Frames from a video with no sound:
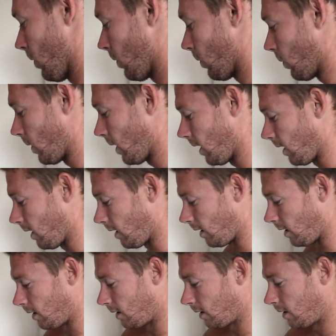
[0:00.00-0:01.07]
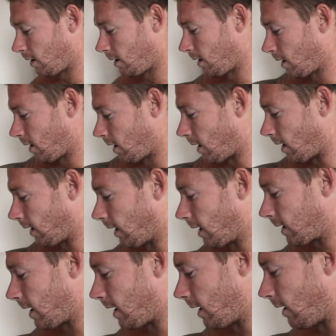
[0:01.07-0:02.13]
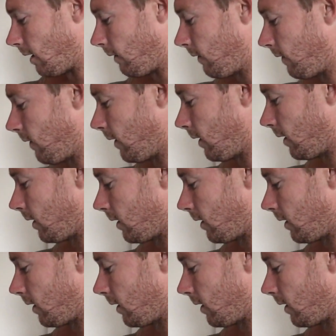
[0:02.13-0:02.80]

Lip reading: We are lucky enough